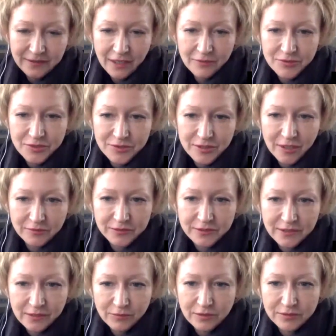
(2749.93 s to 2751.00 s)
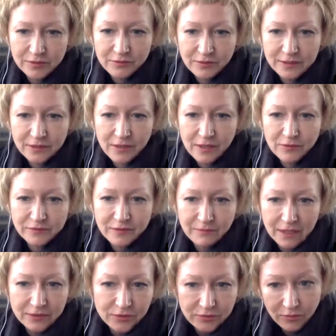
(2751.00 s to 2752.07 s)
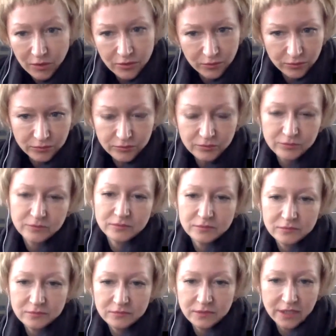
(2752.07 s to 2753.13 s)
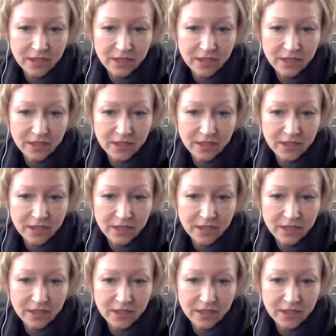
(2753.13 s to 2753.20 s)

How do you know that they will not run away with the money tomorrow? They